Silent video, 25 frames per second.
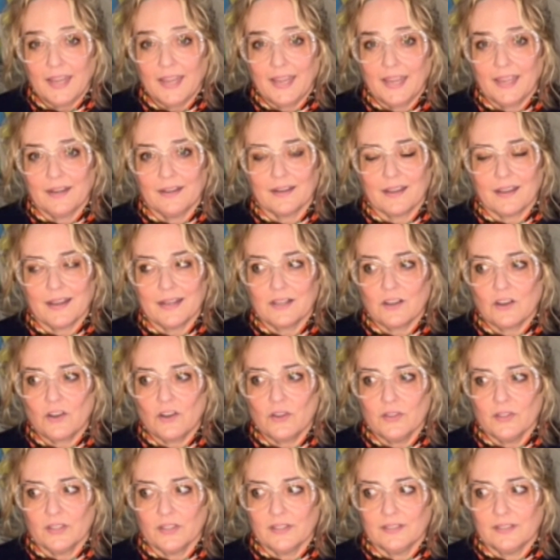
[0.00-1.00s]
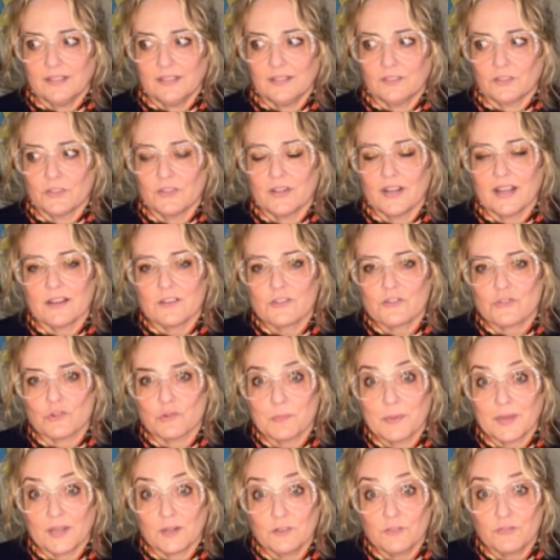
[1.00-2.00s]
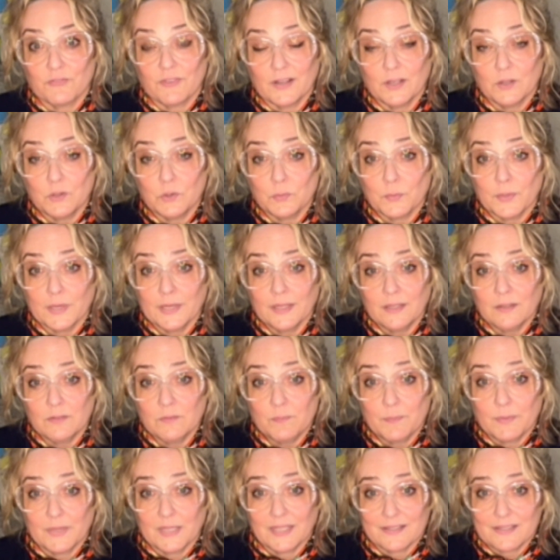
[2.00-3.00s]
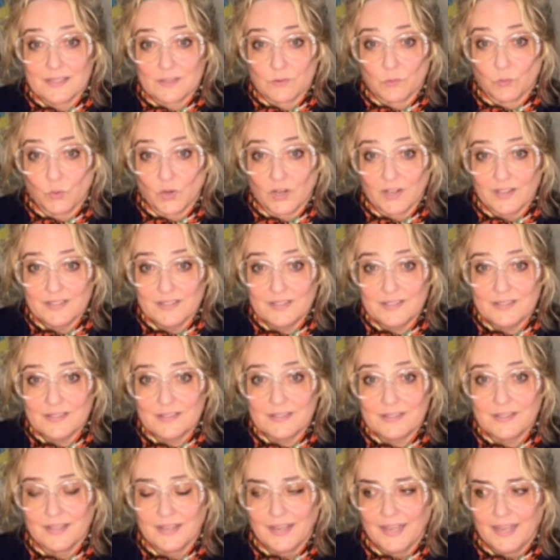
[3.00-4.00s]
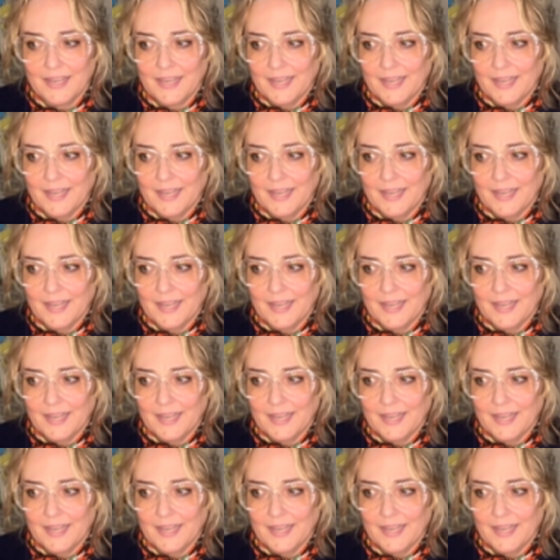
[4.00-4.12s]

And I call it an international pedophile ring because it was.